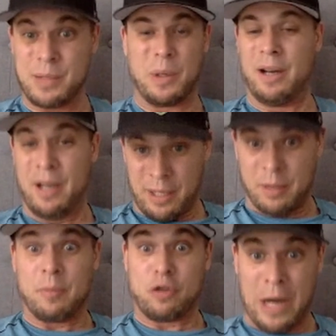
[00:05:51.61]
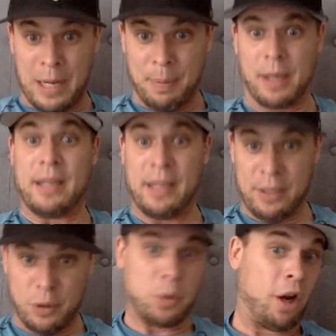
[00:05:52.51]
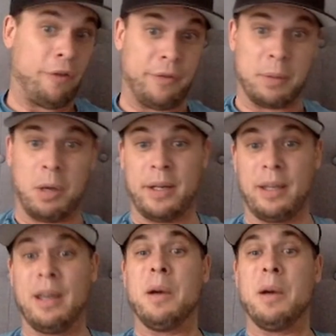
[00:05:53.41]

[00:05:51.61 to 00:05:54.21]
where track puck into and off of your body.